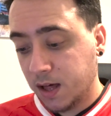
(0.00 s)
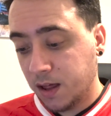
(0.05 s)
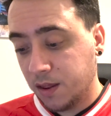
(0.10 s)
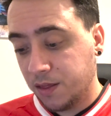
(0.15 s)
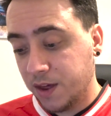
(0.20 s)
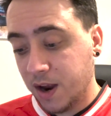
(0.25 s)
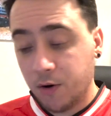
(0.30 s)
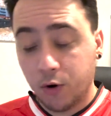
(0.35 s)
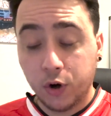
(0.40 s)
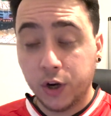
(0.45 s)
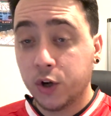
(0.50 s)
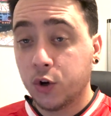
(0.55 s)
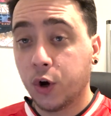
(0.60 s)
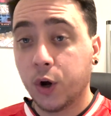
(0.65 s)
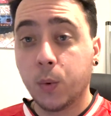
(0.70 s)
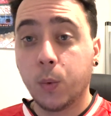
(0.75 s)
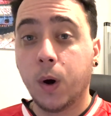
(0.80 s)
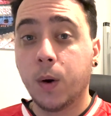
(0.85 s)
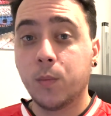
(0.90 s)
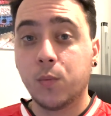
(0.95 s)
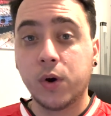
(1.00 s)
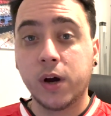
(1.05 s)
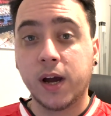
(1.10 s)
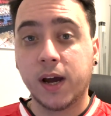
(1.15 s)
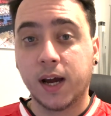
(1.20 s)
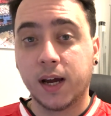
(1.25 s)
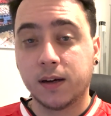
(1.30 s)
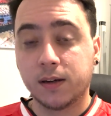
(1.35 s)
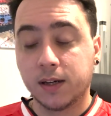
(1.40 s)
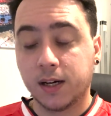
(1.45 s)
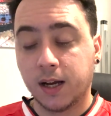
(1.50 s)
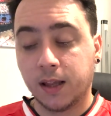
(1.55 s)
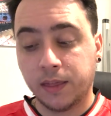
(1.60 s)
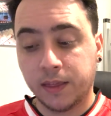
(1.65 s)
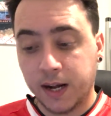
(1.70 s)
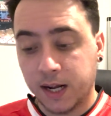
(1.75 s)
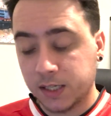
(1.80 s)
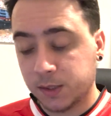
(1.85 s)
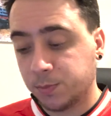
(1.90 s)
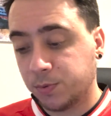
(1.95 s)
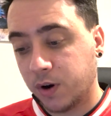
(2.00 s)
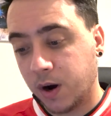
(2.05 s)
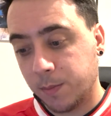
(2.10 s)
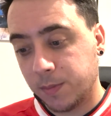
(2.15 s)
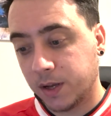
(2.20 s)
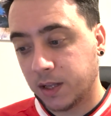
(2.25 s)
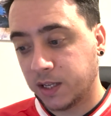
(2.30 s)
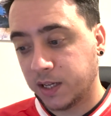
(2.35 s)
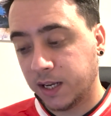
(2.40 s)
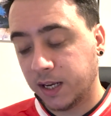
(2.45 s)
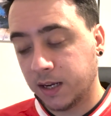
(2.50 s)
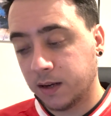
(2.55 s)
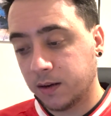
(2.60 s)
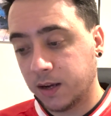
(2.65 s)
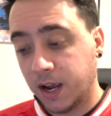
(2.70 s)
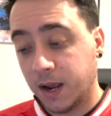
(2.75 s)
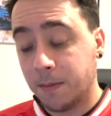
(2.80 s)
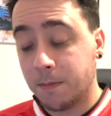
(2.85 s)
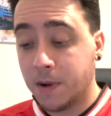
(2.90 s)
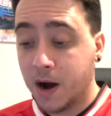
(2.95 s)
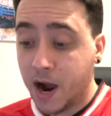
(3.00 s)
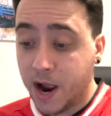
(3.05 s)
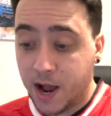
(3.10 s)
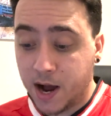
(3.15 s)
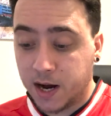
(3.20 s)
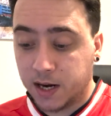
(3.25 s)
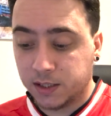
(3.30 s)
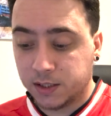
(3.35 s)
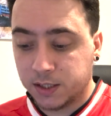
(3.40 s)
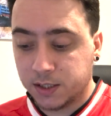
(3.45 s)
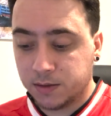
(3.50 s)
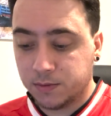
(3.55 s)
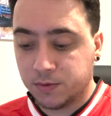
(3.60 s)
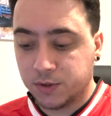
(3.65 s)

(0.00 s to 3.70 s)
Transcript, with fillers: They're only going one way, and that's Premier League in my eyes.